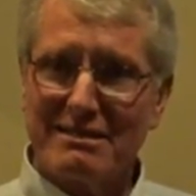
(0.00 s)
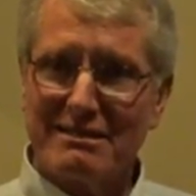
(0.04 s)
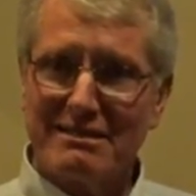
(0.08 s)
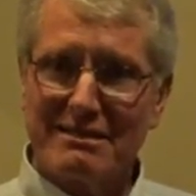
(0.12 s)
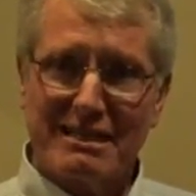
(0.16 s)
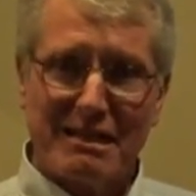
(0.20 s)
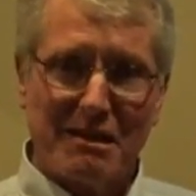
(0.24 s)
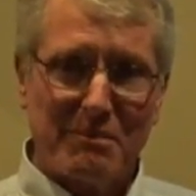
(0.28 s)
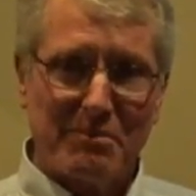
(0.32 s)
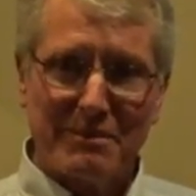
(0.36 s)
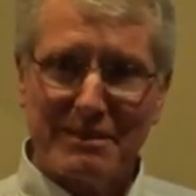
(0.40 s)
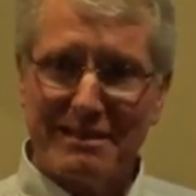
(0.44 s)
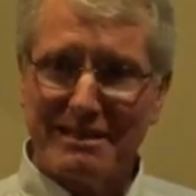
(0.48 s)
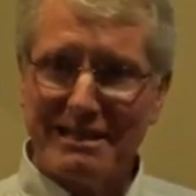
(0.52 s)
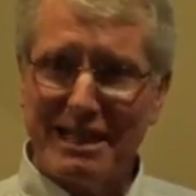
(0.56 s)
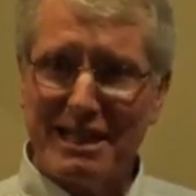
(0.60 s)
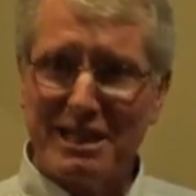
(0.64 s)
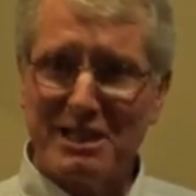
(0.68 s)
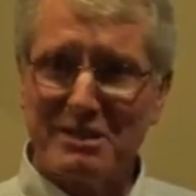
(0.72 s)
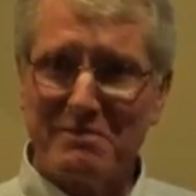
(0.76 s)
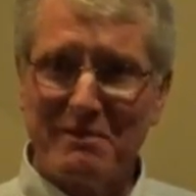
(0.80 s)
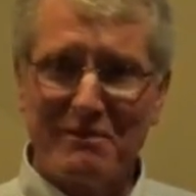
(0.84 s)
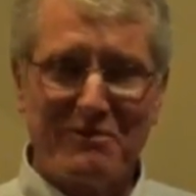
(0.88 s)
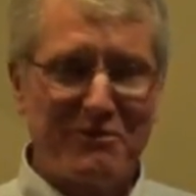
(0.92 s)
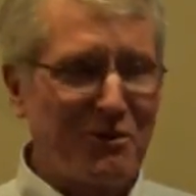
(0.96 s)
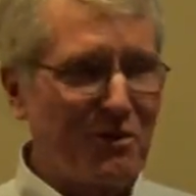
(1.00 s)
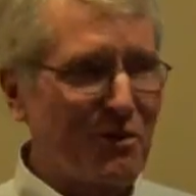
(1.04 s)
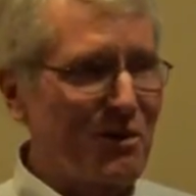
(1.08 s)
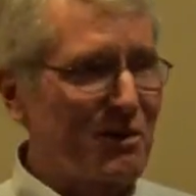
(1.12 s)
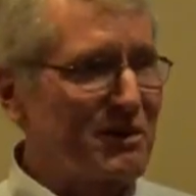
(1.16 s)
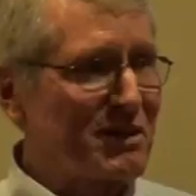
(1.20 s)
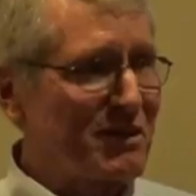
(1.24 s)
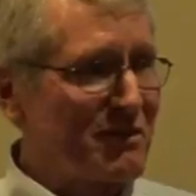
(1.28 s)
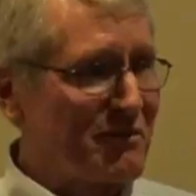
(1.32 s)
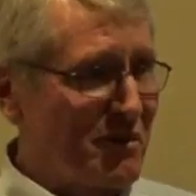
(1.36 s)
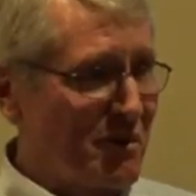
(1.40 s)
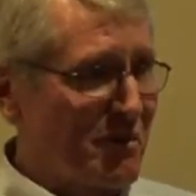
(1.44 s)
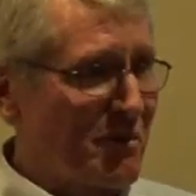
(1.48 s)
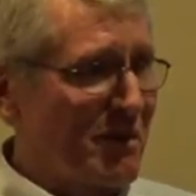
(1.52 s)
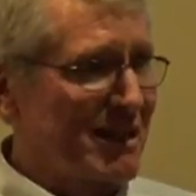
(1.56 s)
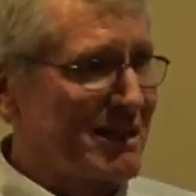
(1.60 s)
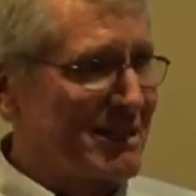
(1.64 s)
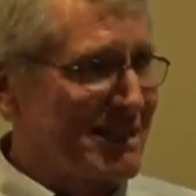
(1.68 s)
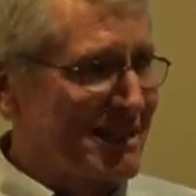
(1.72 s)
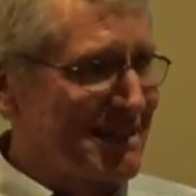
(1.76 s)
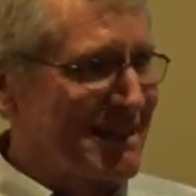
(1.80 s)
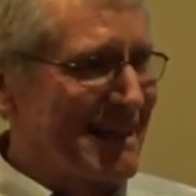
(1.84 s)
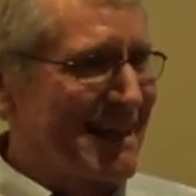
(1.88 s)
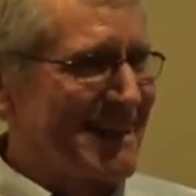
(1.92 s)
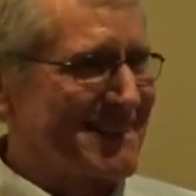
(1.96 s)
a couple of days before that if you wanted
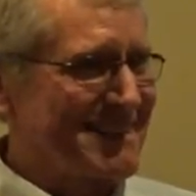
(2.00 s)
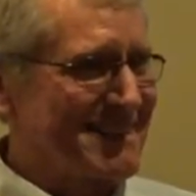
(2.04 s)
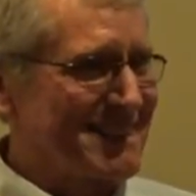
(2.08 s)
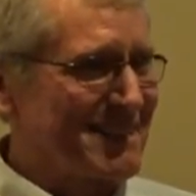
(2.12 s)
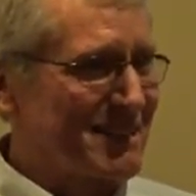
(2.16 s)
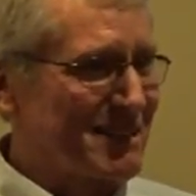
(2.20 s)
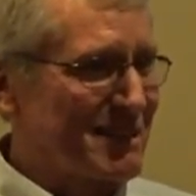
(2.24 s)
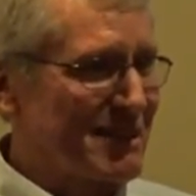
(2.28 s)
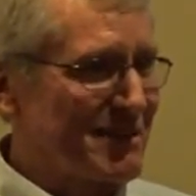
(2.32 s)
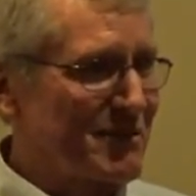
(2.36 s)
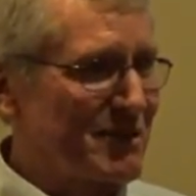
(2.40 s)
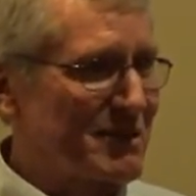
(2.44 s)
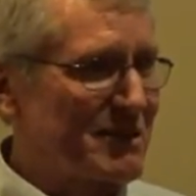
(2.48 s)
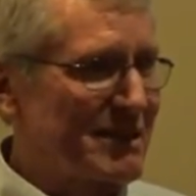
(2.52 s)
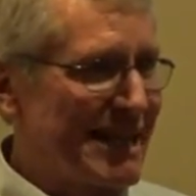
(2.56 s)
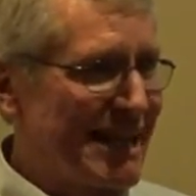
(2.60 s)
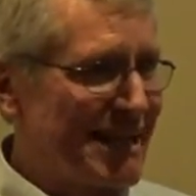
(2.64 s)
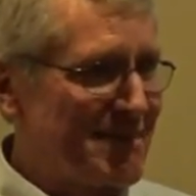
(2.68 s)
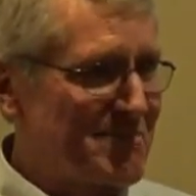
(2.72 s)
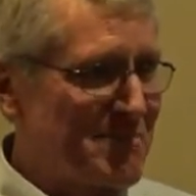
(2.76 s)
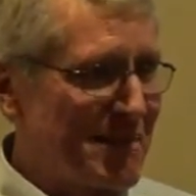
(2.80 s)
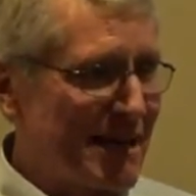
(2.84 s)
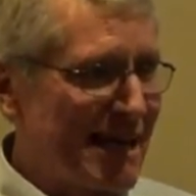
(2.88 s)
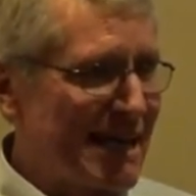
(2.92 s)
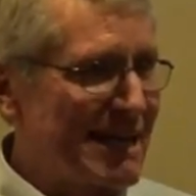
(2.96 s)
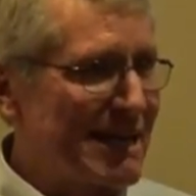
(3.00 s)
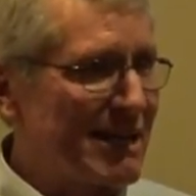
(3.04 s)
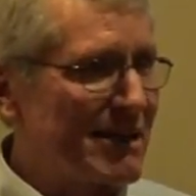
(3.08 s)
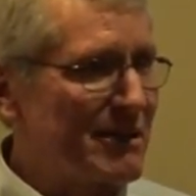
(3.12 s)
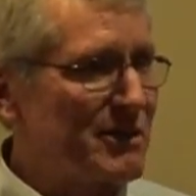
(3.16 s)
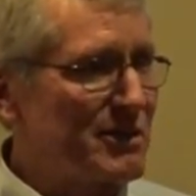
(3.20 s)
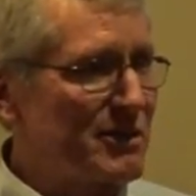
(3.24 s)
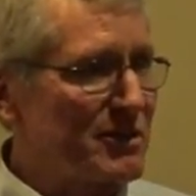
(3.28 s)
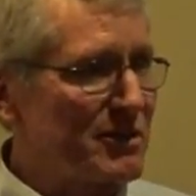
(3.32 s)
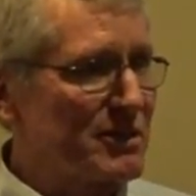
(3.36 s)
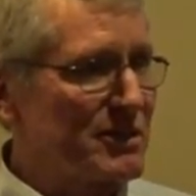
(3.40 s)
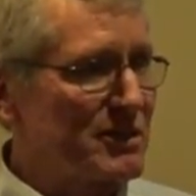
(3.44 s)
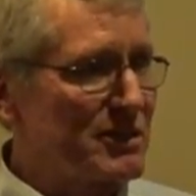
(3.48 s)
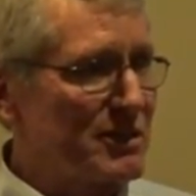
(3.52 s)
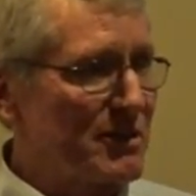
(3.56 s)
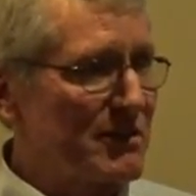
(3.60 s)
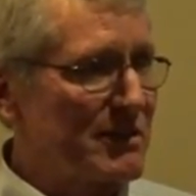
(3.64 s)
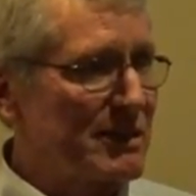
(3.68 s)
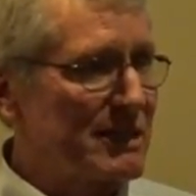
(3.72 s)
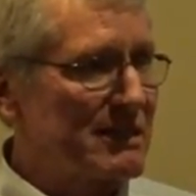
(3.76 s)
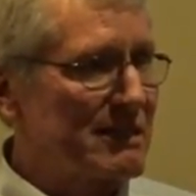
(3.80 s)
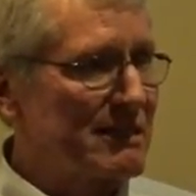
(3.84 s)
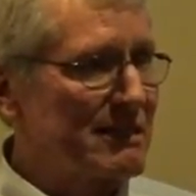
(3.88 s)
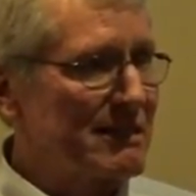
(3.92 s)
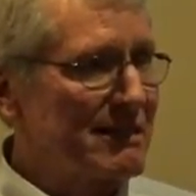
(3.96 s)
a letter delivered by air, you could do
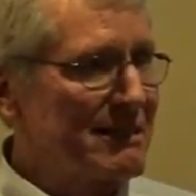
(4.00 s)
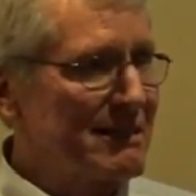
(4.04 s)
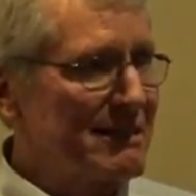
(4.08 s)
it.